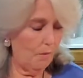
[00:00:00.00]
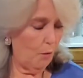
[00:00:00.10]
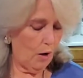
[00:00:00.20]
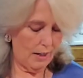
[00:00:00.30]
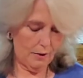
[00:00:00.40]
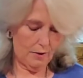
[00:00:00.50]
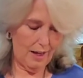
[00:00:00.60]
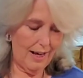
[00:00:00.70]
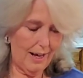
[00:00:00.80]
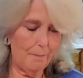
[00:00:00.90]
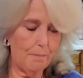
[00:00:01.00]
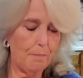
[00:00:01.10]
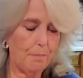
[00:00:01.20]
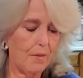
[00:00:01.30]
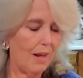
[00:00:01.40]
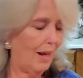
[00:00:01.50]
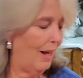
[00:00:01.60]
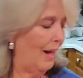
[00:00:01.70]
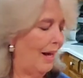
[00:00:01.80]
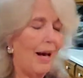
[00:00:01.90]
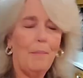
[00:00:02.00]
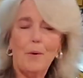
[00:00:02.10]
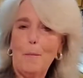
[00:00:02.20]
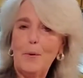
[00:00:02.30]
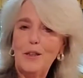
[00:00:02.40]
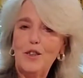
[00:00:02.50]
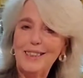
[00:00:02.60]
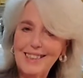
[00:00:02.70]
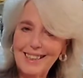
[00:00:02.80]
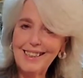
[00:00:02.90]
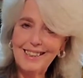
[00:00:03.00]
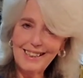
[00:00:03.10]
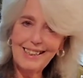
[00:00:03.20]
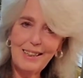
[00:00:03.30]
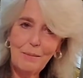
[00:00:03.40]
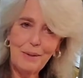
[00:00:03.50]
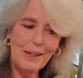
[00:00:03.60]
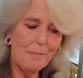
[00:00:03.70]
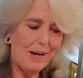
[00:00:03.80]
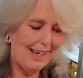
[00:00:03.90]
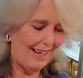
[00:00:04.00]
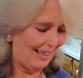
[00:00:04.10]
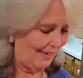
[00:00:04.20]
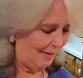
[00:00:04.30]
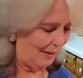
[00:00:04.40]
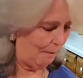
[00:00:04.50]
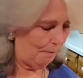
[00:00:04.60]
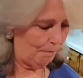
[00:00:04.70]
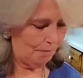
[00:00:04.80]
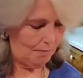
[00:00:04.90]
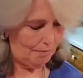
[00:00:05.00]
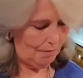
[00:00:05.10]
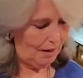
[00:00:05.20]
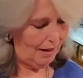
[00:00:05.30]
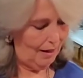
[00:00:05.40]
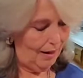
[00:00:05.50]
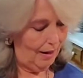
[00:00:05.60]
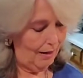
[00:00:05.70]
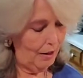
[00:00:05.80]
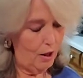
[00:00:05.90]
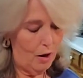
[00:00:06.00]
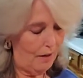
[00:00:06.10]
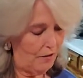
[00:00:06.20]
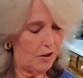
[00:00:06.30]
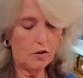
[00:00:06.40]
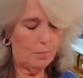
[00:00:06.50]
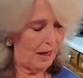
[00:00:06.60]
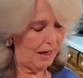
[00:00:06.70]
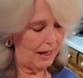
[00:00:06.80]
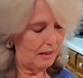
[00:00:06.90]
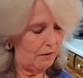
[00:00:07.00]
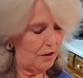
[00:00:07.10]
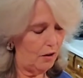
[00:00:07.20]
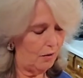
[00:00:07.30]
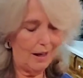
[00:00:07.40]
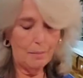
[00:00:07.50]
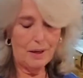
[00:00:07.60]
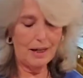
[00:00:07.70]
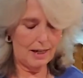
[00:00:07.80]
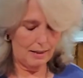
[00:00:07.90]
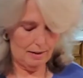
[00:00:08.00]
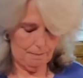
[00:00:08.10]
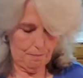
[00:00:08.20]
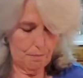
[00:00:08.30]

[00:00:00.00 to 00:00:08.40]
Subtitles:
Before I do that, I'm going to put just a little bit of mayonnaise on it. You don't have to use mayonnaise if you don't like mayonnaise.